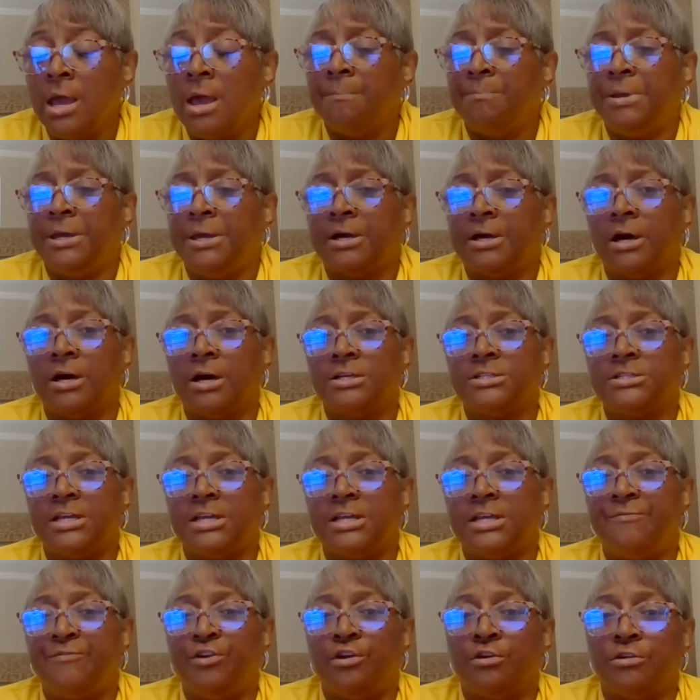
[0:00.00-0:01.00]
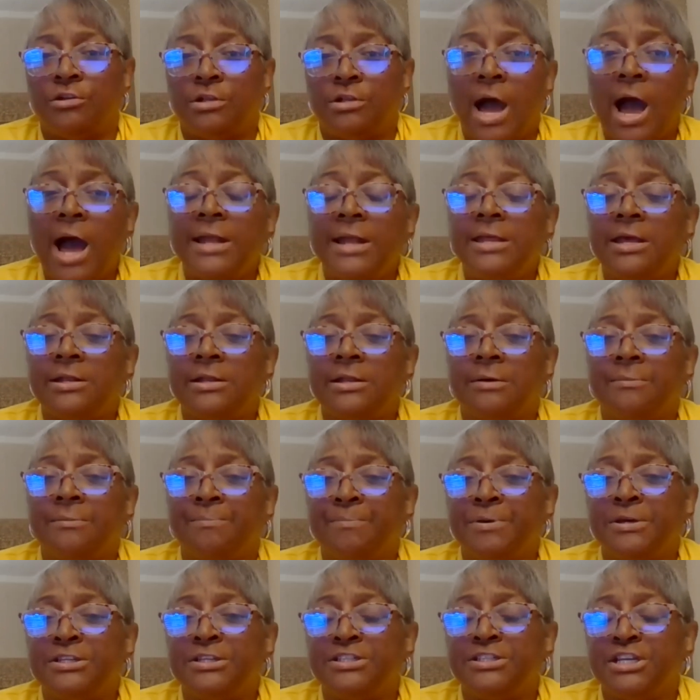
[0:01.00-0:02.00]
Because if you're not in a
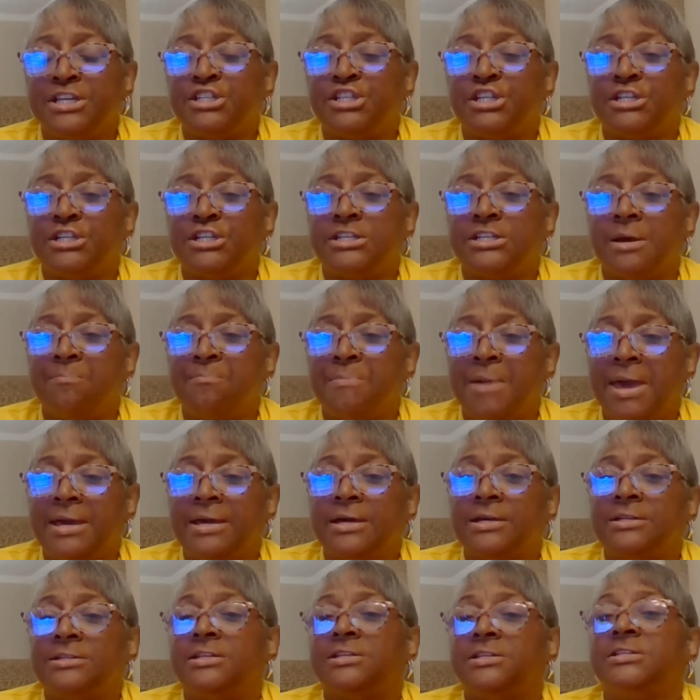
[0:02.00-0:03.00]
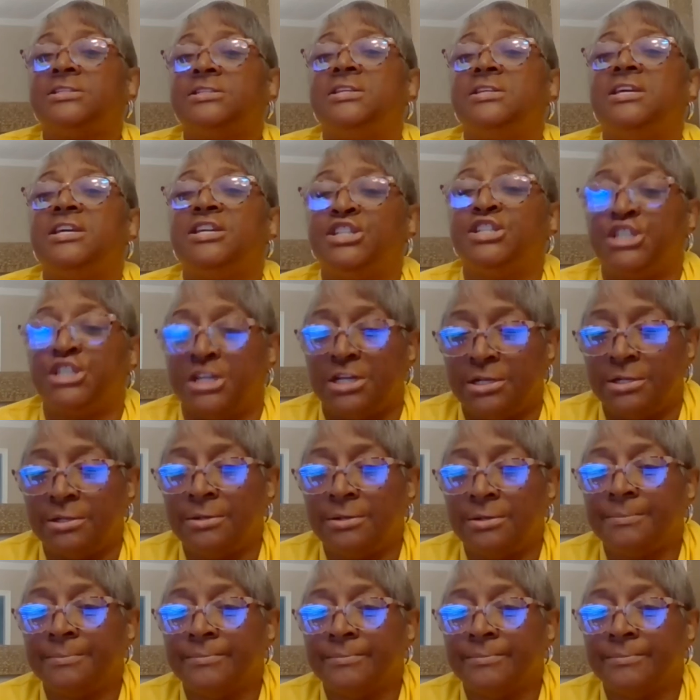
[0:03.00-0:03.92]
position to make a decision,